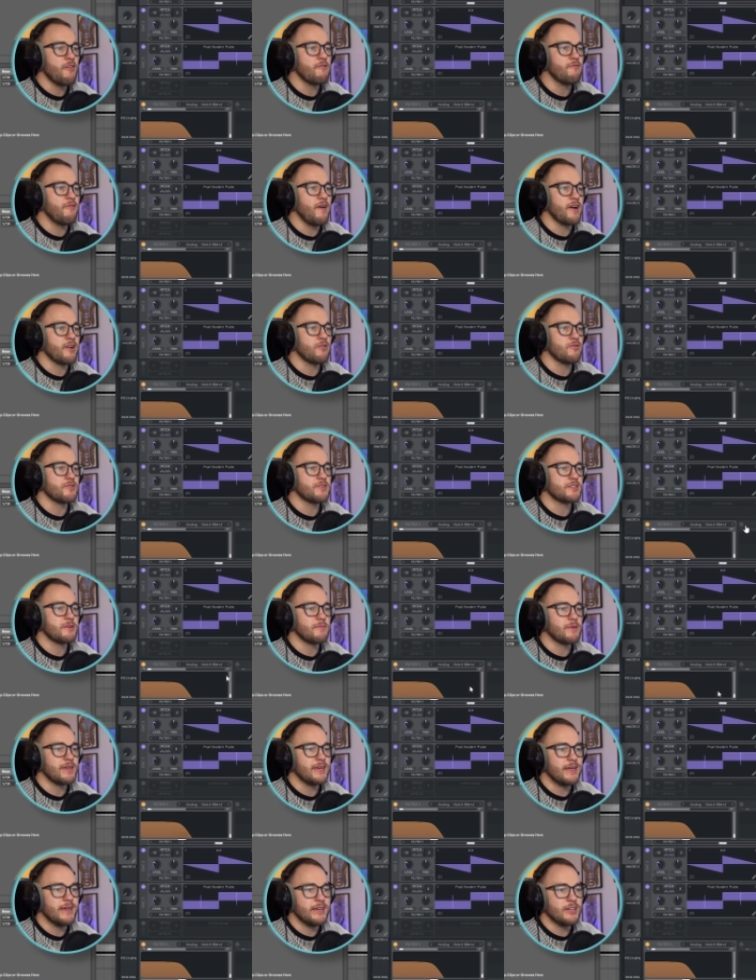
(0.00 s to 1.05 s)
the Vital some
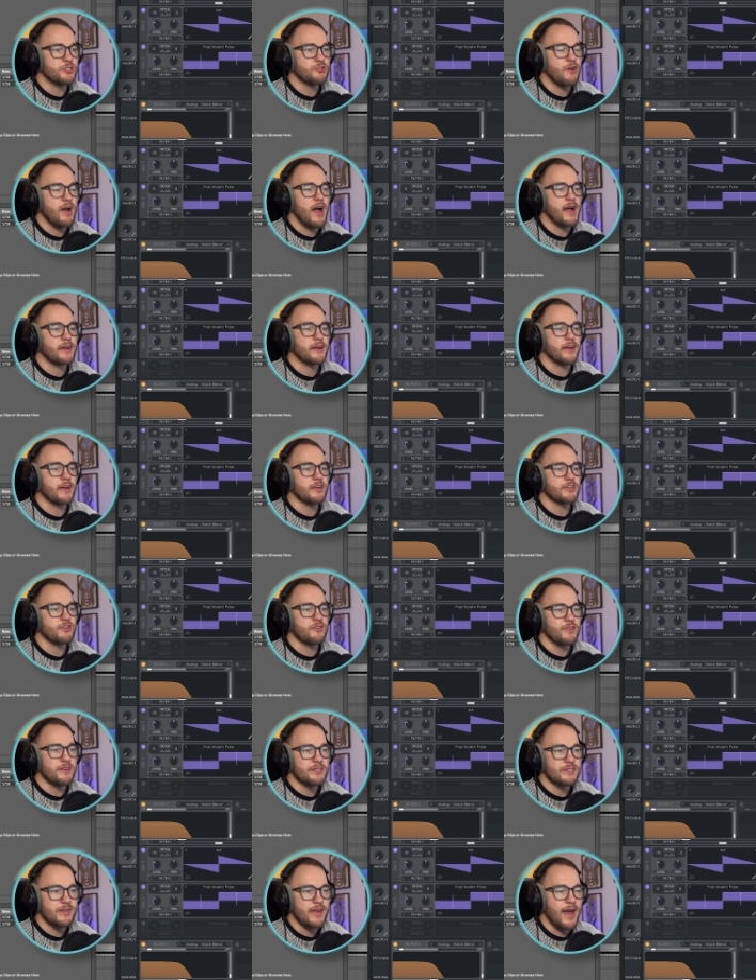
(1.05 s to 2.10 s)
key tracking. So
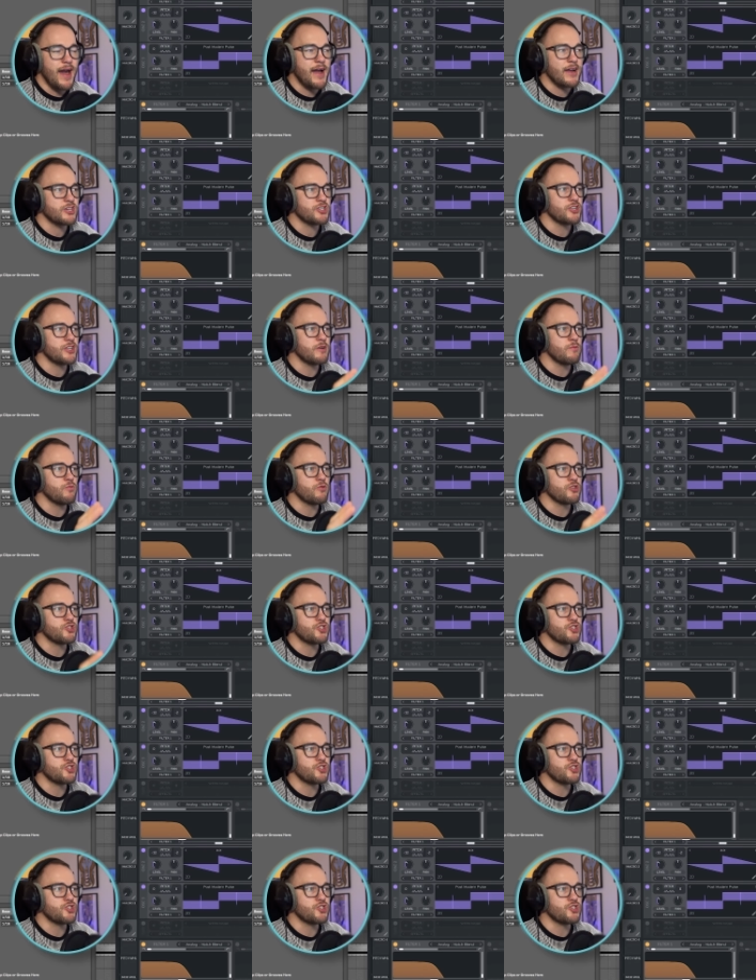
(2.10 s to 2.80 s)
this actually will